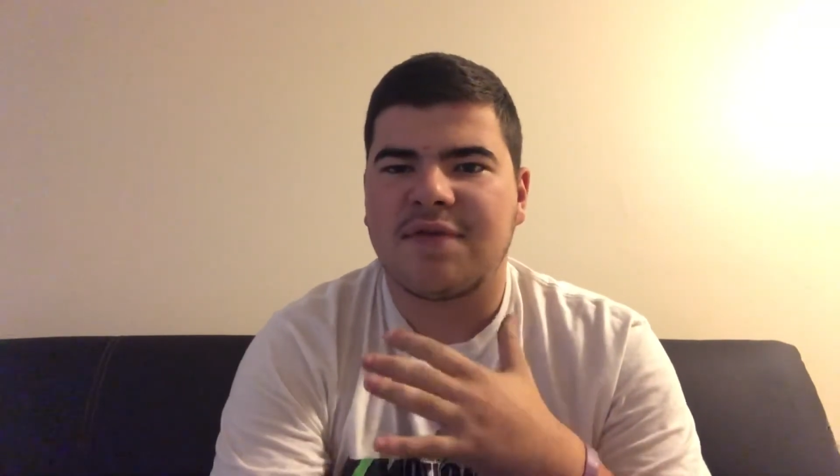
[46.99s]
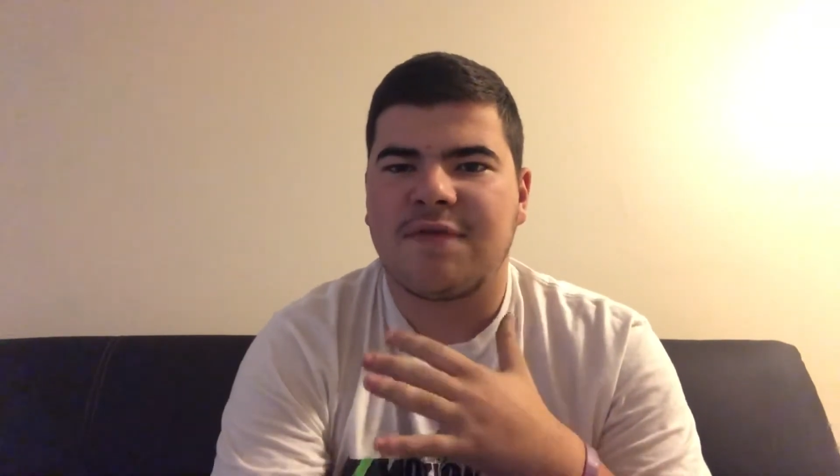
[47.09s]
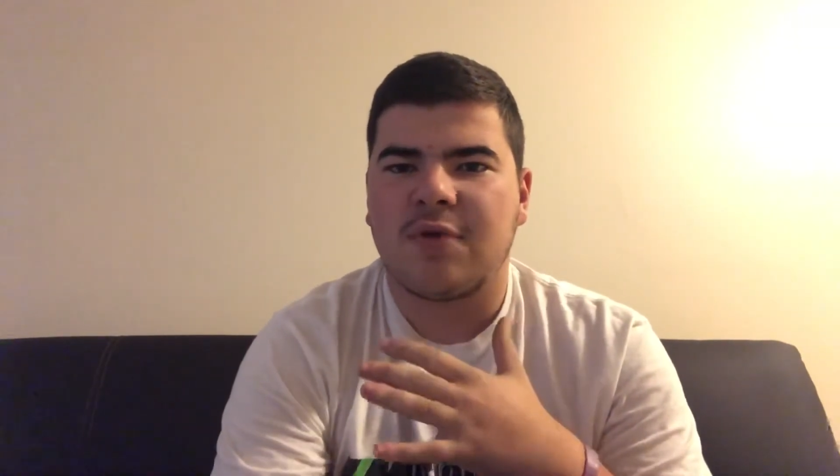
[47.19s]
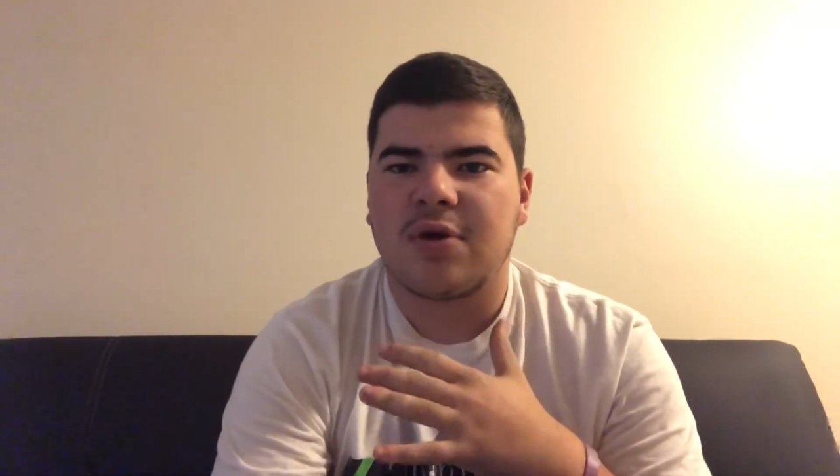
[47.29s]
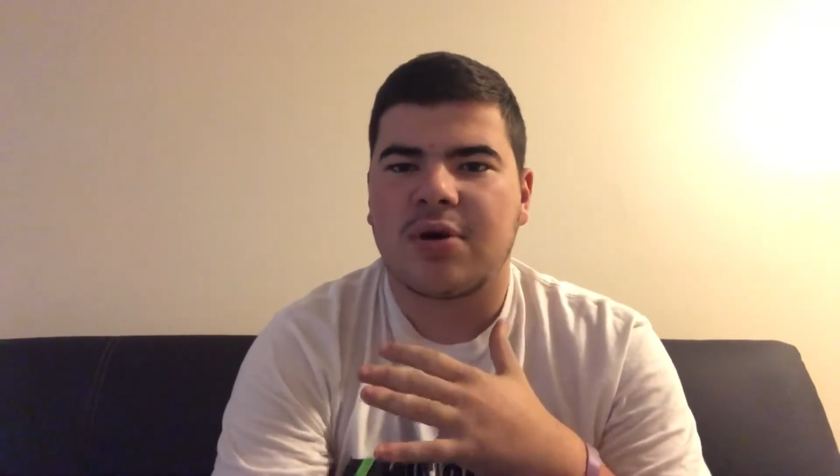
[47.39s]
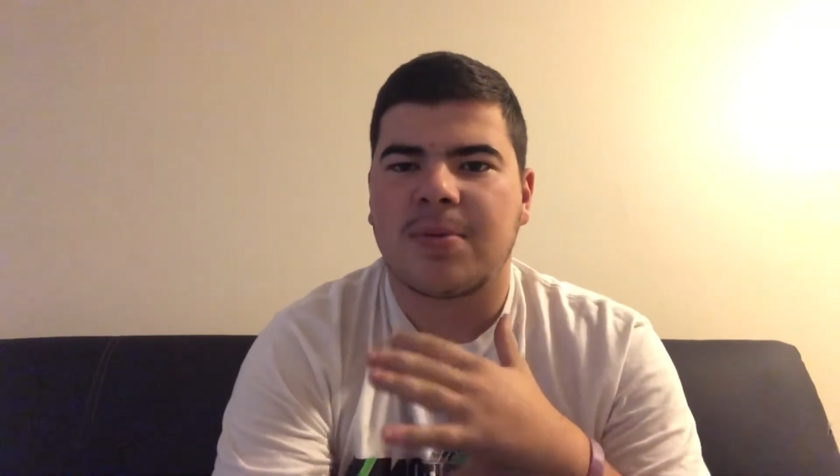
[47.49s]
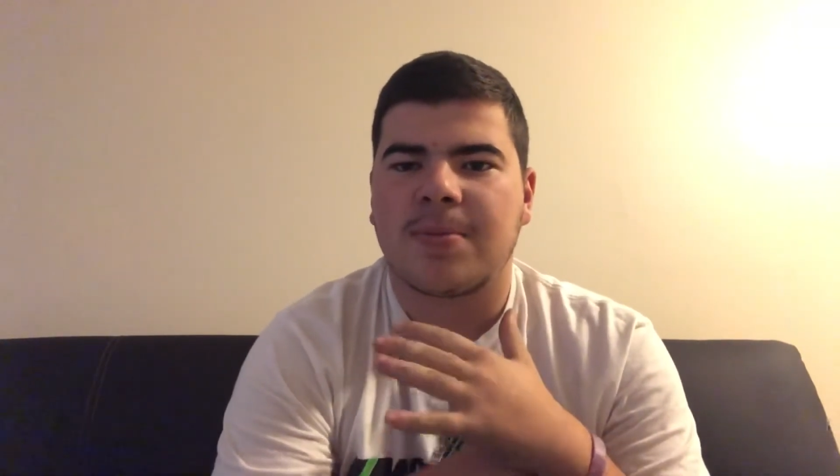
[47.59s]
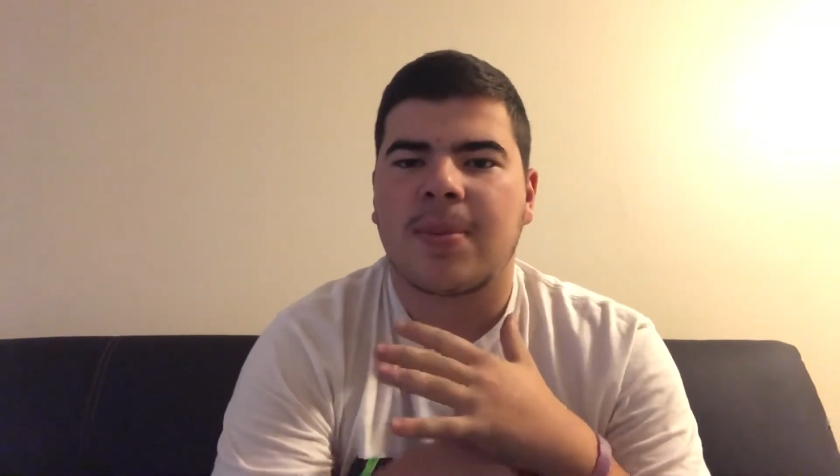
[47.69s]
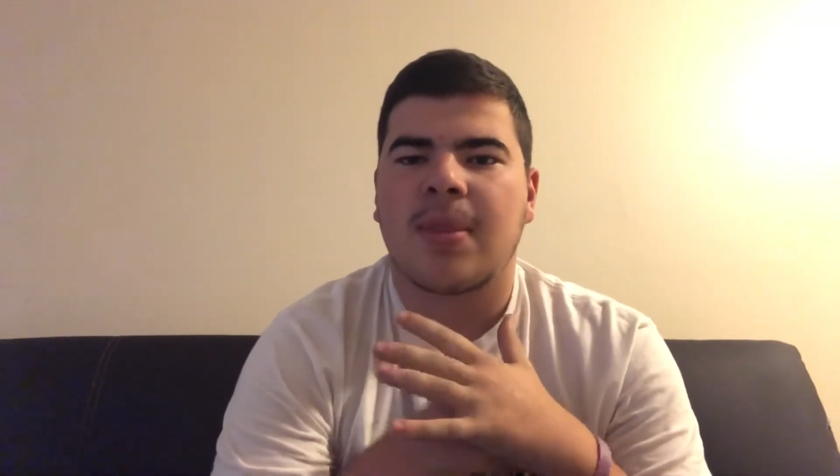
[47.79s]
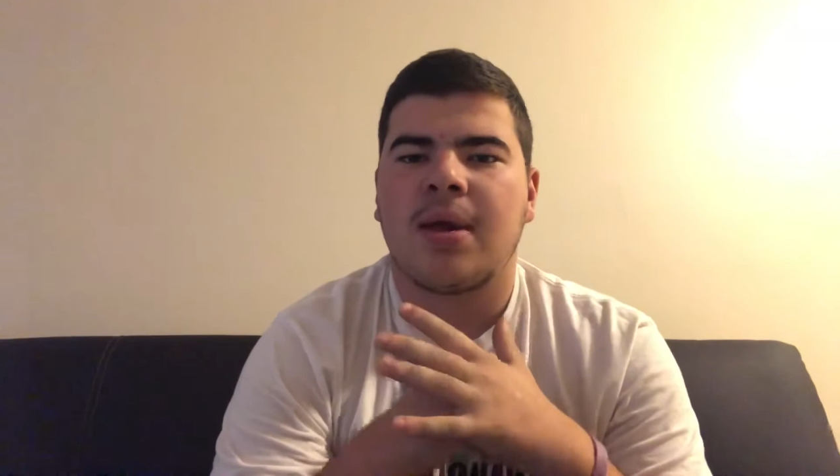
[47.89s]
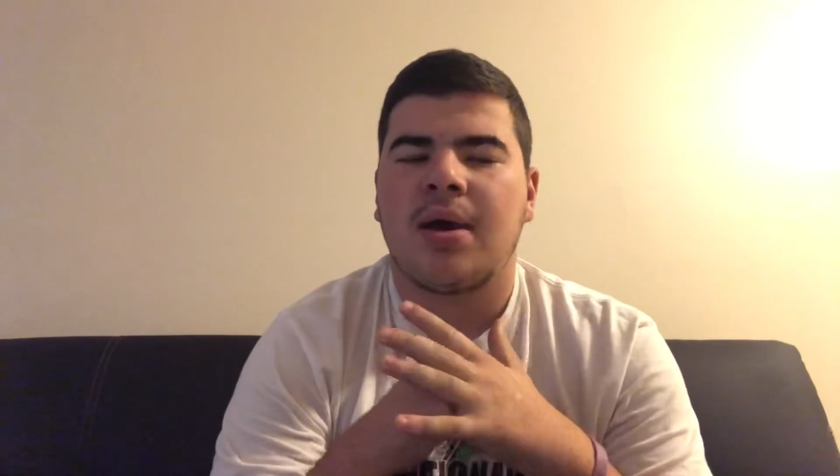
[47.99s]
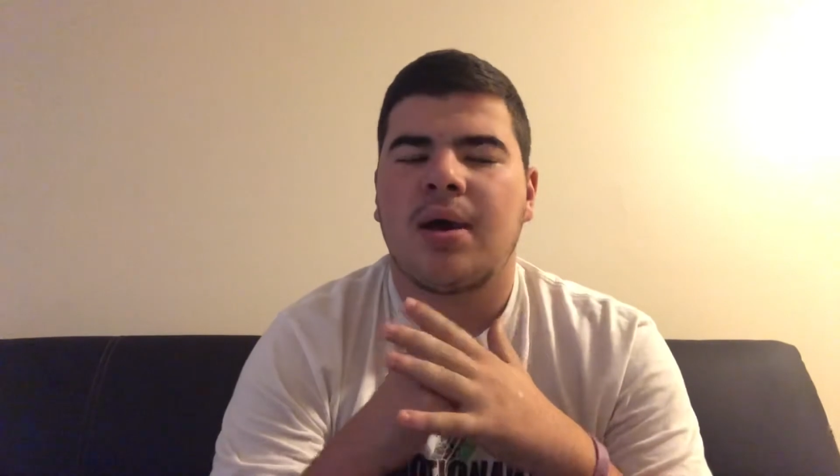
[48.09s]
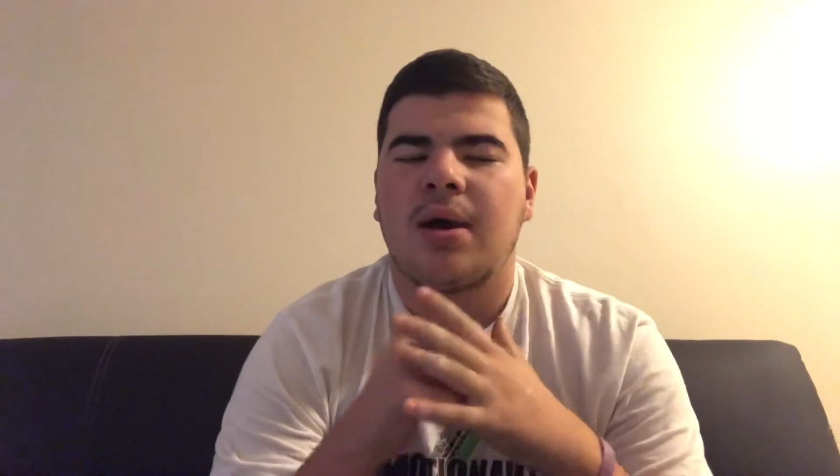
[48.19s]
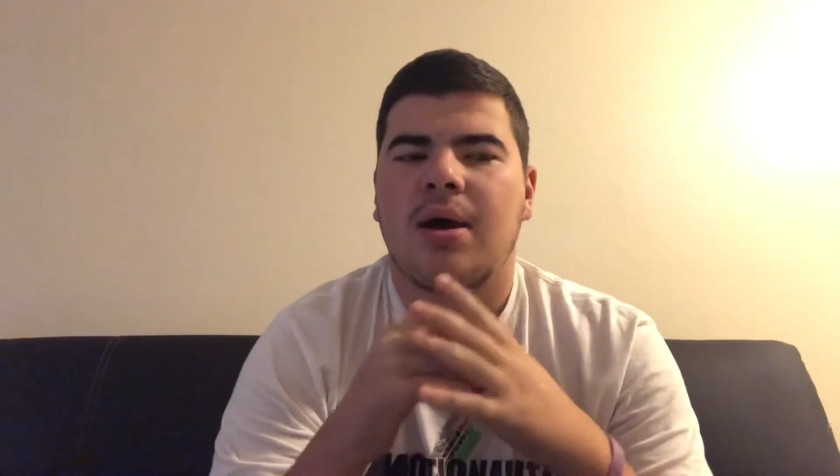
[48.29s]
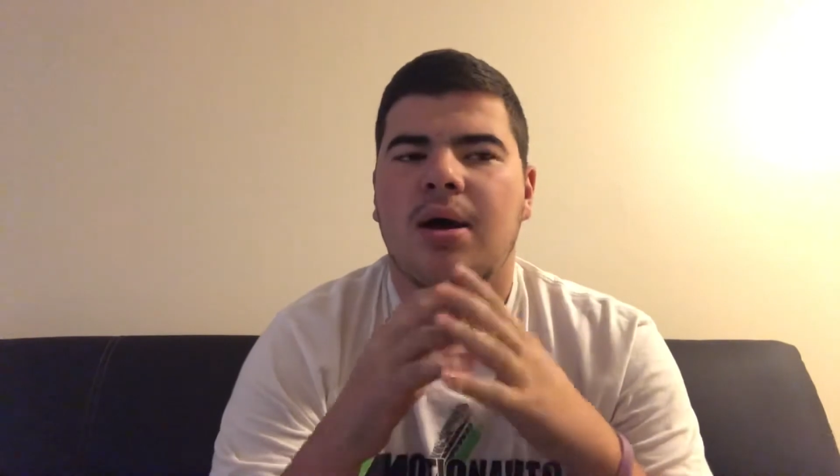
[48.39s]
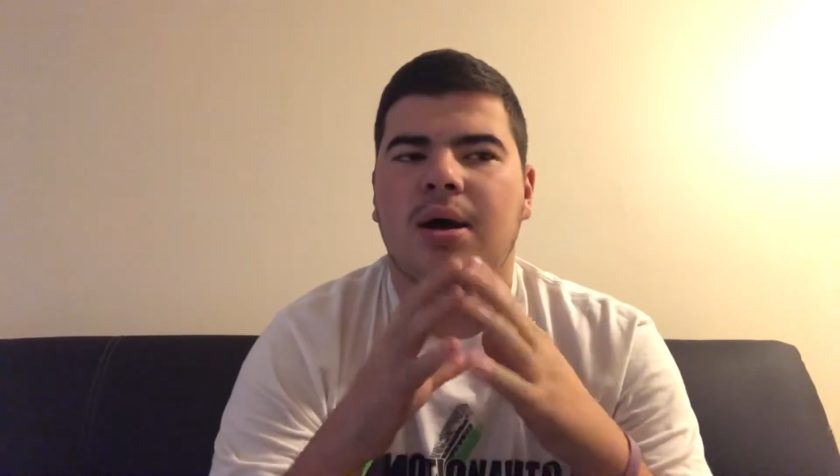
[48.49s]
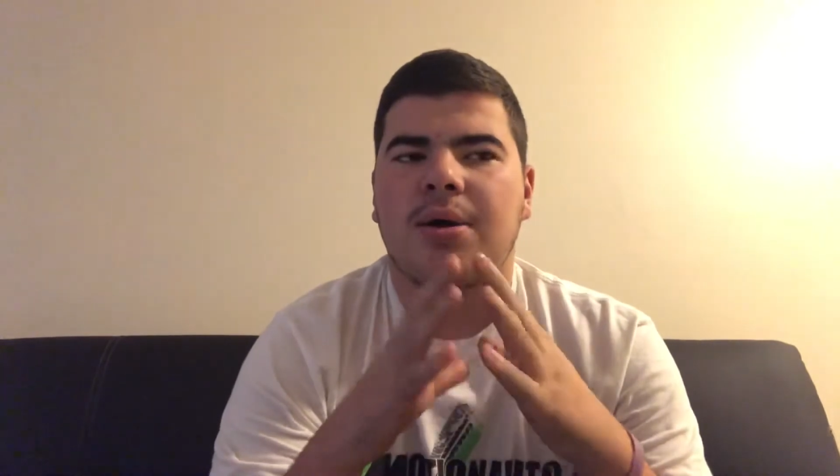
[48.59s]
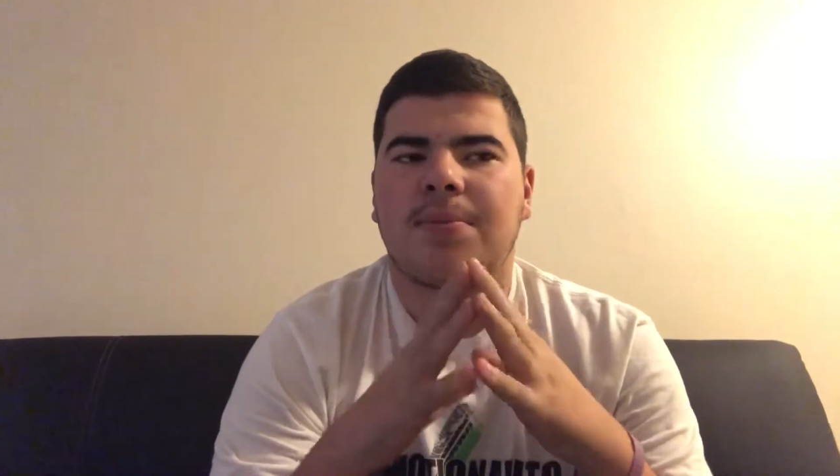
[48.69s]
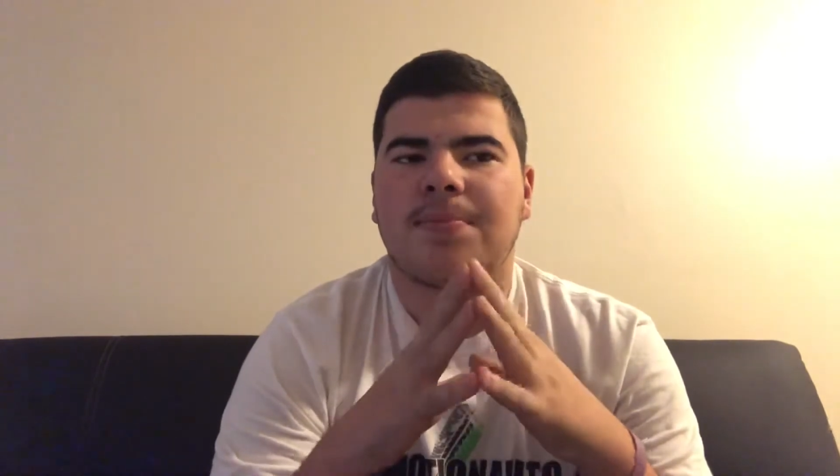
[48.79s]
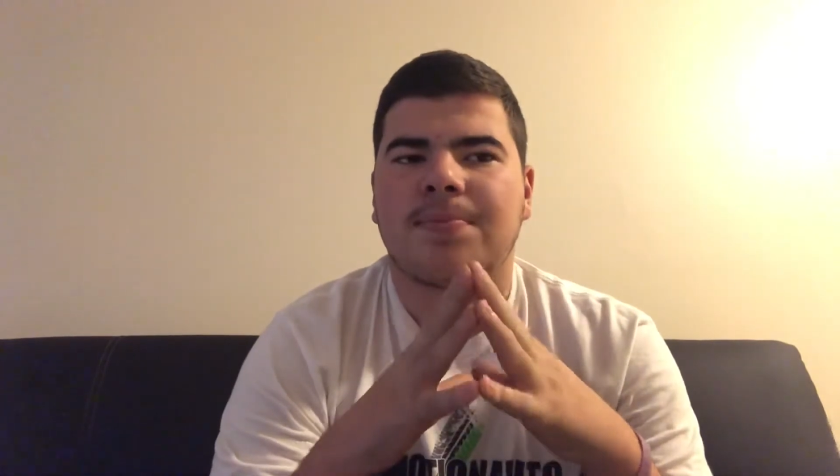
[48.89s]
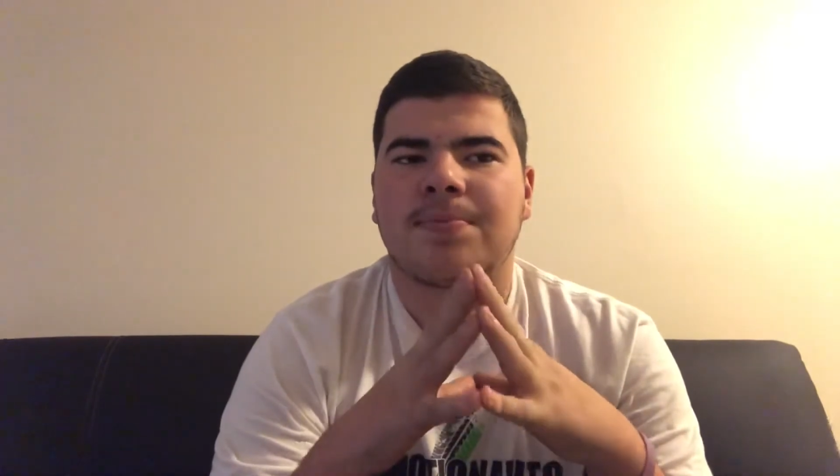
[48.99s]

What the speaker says: for. Um,